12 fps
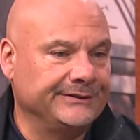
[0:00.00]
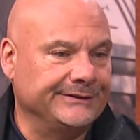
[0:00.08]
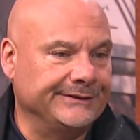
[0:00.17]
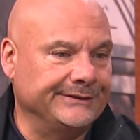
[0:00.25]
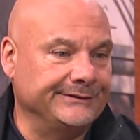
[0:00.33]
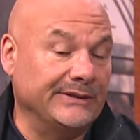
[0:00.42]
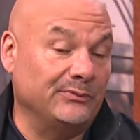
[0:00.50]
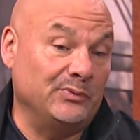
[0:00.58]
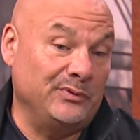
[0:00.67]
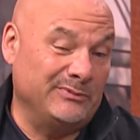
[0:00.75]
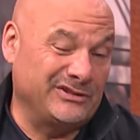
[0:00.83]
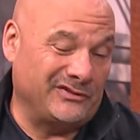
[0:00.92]
And then
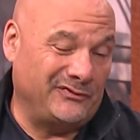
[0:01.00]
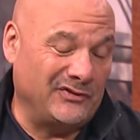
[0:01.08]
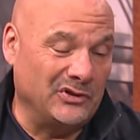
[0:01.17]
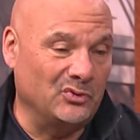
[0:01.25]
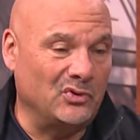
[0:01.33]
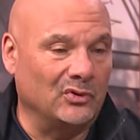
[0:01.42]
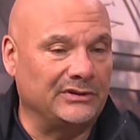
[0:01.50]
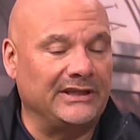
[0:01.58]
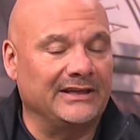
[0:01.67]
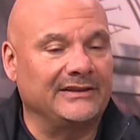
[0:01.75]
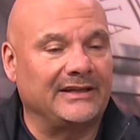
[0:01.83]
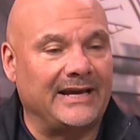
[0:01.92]
when we missed a field goal at the
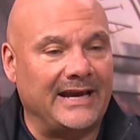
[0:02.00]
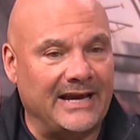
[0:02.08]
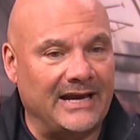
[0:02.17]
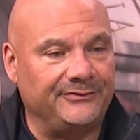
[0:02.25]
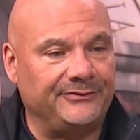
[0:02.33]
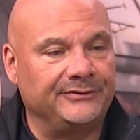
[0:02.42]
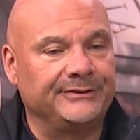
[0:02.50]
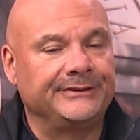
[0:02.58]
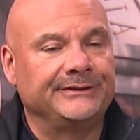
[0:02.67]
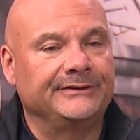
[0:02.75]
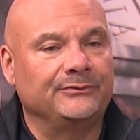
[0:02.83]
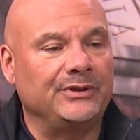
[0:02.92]
end of the half,
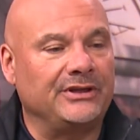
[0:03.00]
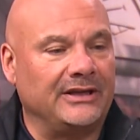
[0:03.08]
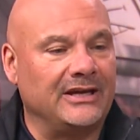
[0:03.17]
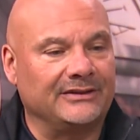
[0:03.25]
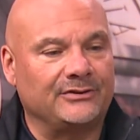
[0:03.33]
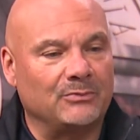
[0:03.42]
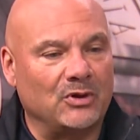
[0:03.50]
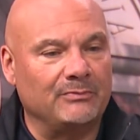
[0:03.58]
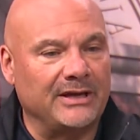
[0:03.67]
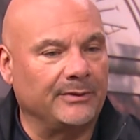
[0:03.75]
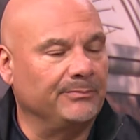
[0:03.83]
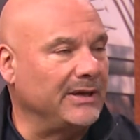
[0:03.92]
we could have got the
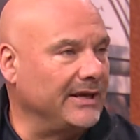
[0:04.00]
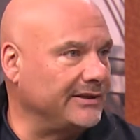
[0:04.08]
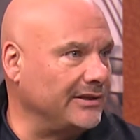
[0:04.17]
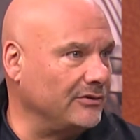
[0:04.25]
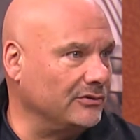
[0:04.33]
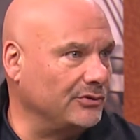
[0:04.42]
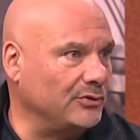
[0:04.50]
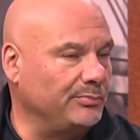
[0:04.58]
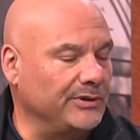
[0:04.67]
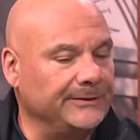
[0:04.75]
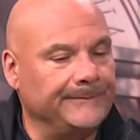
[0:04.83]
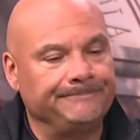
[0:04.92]
momentum back there a little
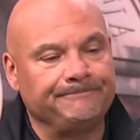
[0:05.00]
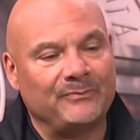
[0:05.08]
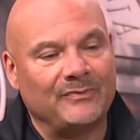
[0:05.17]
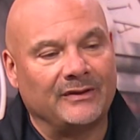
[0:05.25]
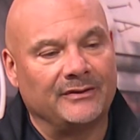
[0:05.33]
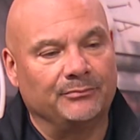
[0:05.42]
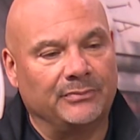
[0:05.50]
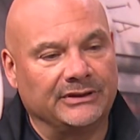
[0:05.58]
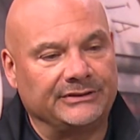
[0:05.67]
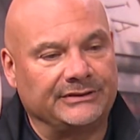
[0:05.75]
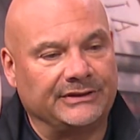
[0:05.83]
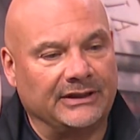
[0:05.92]
bit,
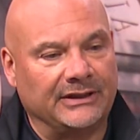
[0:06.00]
but